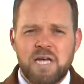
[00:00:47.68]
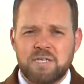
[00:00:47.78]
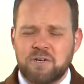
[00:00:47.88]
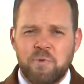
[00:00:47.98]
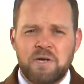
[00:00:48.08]

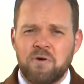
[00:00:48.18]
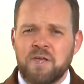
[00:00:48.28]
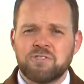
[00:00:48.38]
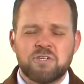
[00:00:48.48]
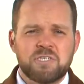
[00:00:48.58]
sector. We know
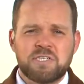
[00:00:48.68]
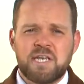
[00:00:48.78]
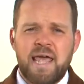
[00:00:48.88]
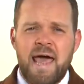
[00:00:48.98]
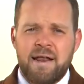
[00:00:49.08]
that just as
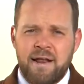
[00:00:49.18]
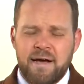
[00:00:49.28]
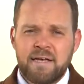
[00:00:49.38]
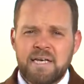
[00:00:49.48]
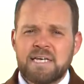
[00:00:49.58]
in
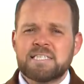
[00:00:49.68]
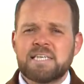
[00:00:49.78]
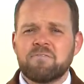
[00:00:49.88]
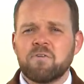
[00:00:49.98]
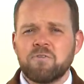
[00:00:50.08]
Canada,
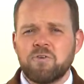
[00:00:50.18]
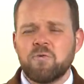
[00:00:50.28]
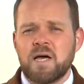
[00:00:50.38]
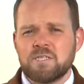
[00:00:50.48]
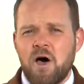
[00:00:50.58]
several
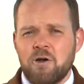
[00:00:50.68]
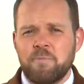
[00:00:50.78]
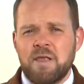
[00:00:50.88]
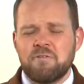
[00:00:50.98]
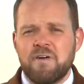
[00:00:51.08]
U.S. auto
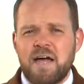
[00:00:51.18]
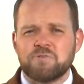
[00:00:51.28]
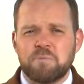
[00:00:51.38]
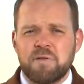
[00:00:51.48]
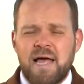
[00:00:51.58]

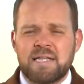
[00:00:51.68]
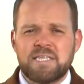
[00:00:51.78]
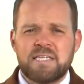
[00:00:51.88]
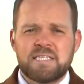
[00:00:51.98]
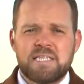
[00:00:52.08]
manufacturing plants
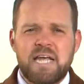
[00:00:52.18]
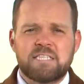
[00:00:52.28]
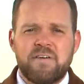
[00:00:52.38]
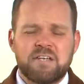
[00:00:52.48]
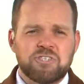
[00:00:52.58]
in the
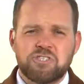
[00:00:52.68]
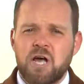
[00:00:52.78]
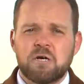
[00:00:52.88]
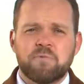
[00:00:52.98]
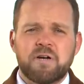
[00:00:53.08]
States have had to
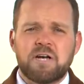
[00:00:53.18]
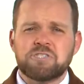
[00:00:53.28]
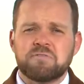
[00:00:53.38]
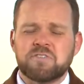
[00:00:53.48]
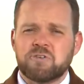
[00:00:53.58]
shutter
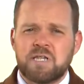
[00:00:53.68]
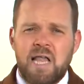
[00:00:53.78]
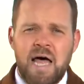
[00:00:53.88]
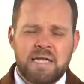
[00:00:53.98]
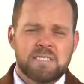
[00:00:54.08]
production of certain
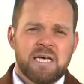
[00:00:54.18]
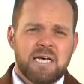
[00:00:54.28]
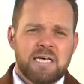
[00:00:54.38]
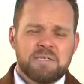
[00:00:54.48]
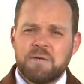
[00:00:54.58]
lines
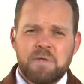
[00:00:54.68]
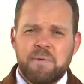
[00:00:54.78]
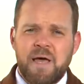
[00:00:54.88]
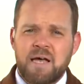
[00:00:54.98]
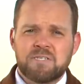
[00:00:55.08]
simply
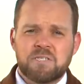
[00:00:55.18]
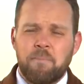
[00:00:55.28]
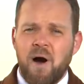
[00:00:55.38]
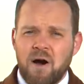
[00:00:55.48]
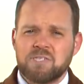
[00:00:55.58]
because the
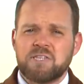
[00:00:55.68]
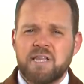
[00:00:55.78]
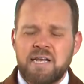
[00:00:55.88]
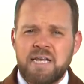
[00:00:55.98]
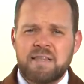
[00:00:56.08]
parts that
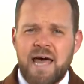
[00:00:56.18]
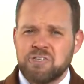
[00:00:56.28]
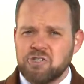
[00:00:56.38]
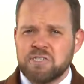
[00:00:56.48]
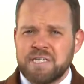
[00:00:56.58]
they need,
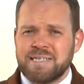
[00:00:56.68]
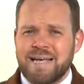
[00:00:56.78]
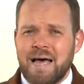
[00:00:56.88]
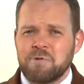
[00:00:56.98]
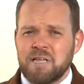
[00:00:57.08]
that
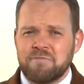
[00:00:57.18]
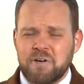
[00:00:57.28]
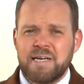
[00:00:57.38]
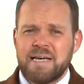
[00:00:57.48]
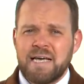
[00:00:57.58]
just-in-time
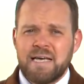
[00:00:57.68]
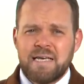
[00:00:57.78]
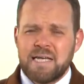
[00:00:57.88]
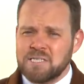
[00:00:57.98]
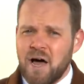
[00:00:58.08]
delivery,
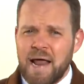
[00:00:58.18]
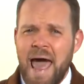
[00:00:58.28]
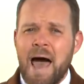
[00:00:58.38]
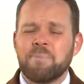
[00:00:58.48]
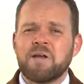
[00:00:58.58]
is not
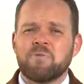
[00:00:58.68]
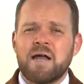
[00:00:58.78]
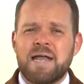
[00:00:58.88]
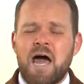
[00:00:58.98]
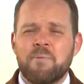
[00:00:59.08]
happening
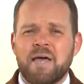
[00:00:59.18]
right now